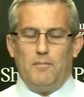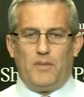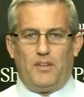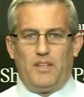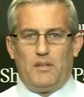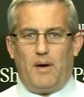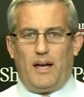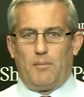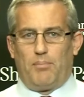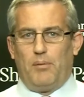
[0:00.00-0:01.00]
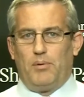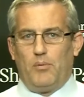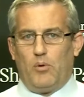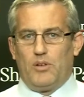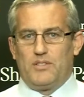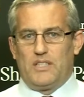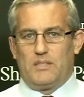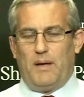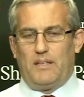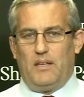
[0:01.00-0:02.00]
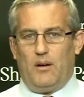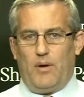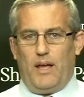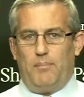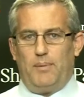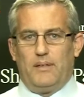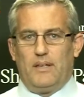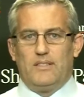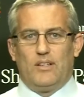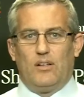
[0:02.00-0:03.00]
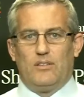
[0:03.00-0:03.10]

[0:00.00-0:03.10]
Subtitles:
I think the market probably was expecting around $1 billion,